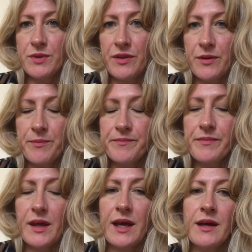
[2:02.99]
with them.
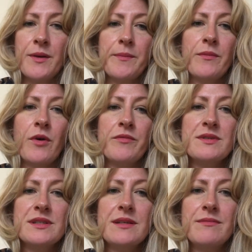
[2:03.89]

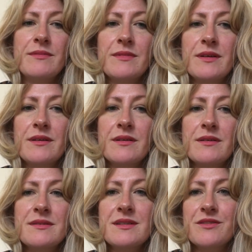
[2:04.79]
Obviously
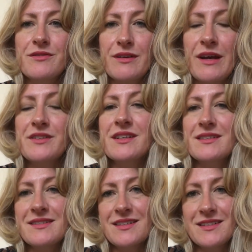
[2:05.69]
you had to
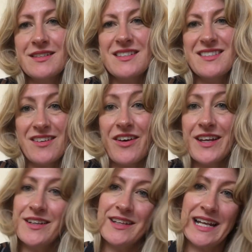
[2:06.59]
consider the
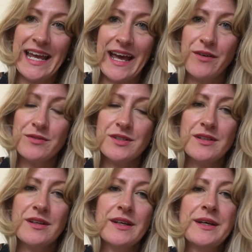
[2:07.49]
design and the layout.
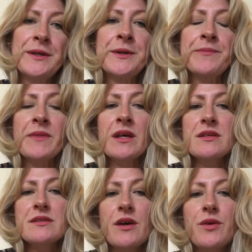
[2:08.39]

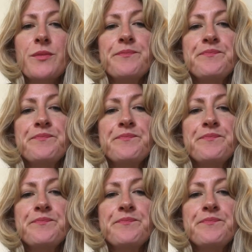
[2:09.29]
So